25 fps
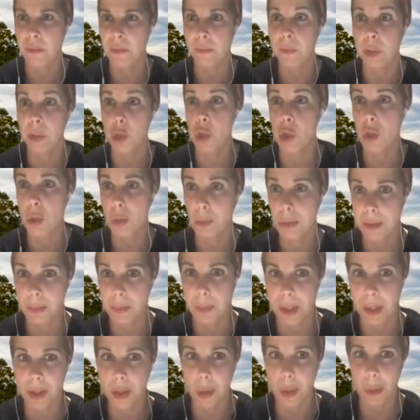we should
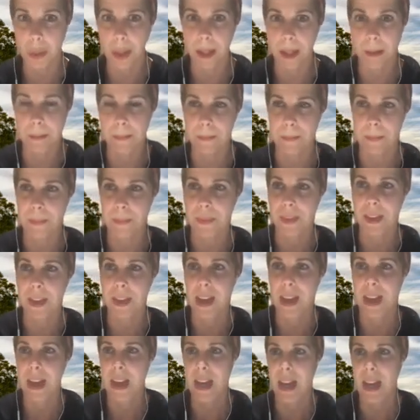be doing.
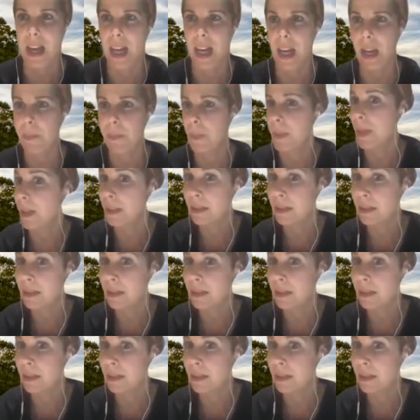But it's